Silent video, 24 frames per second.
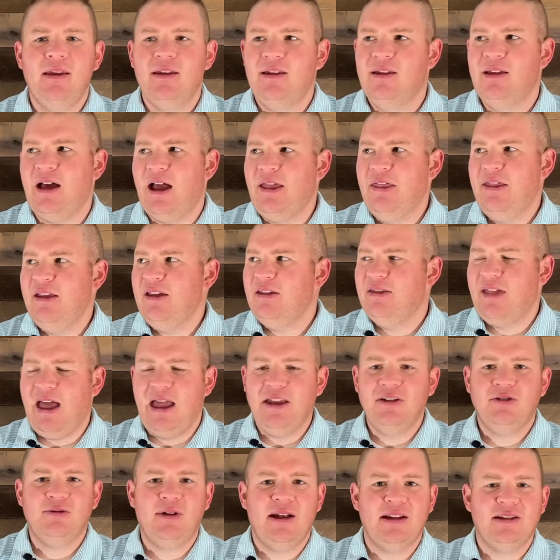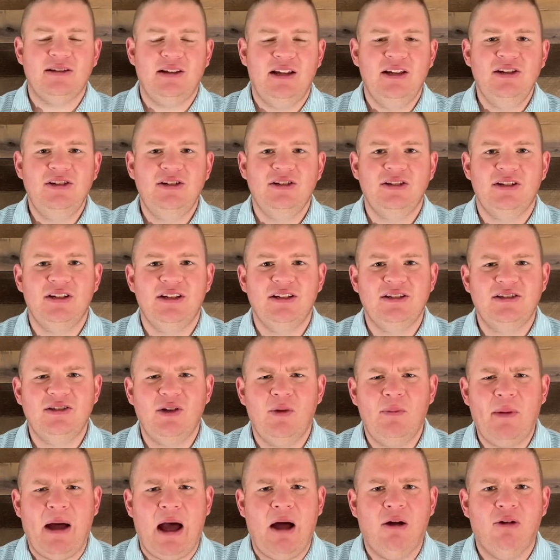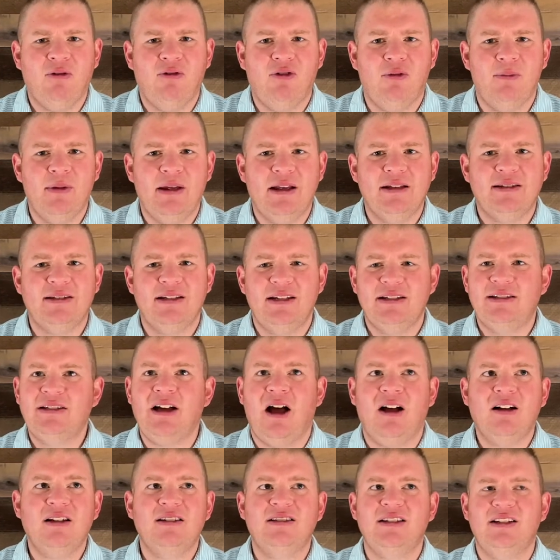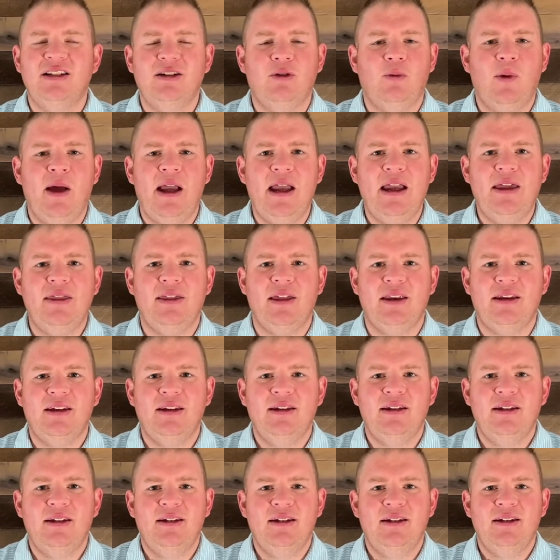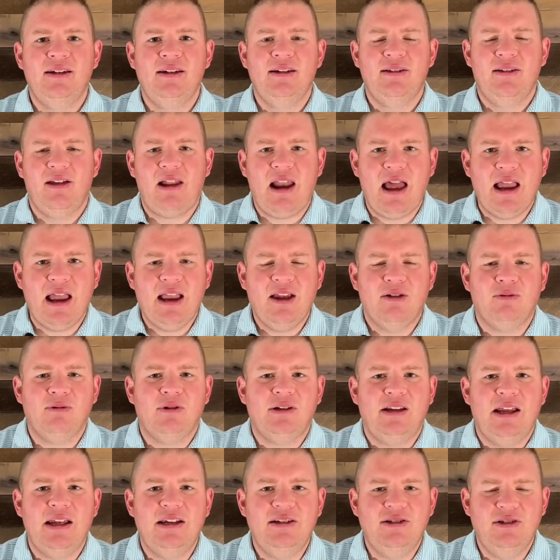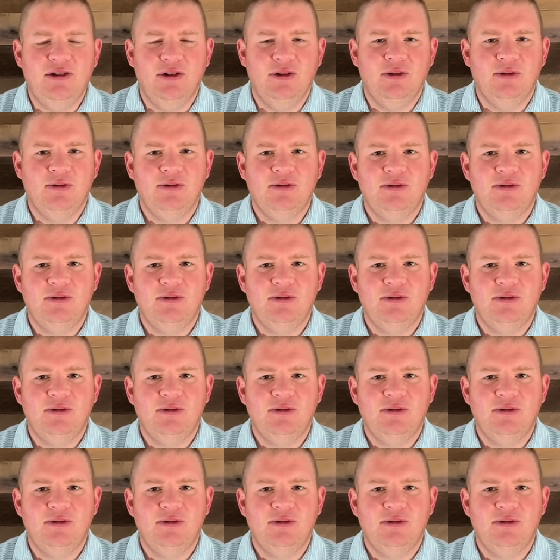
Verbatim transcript: I think that translation is so powerful because it, talks in a way that, that I can relate to.